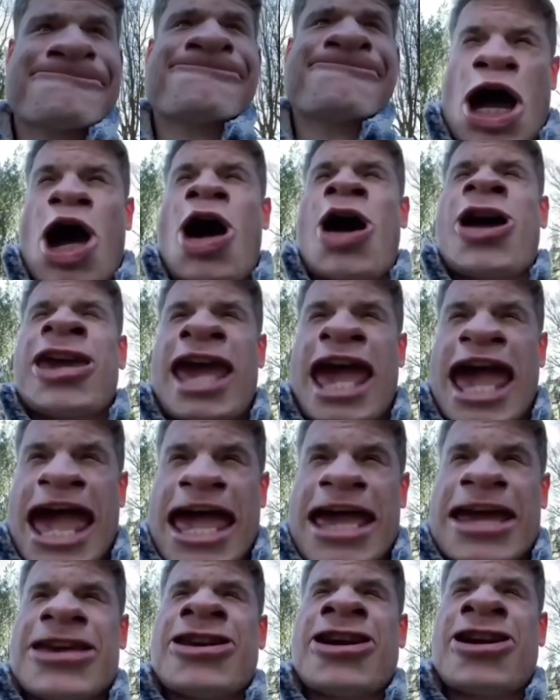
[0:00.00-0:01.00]
Oh yeah?
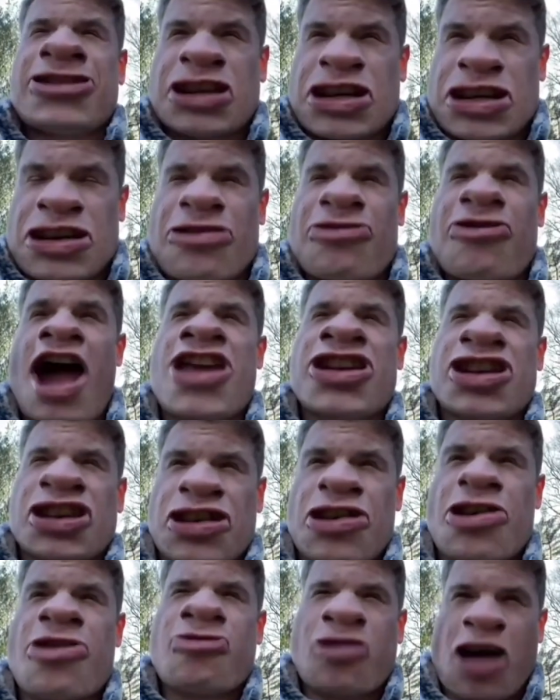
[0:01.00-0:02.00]
Yours is a
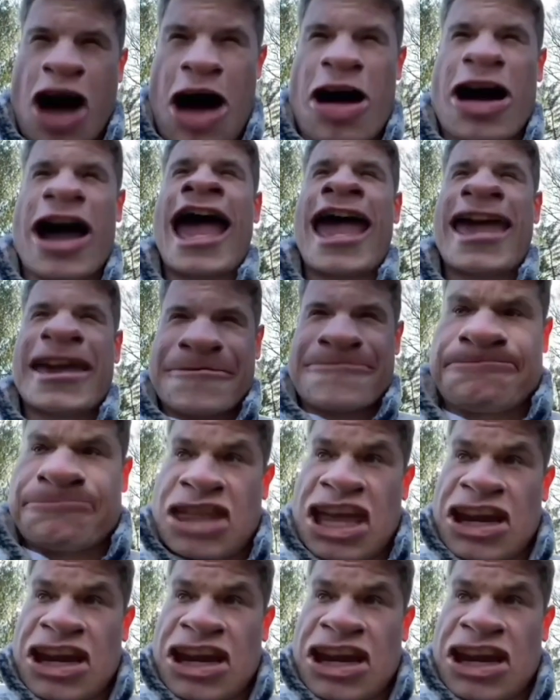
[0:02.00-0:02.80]
rescue? Okay. This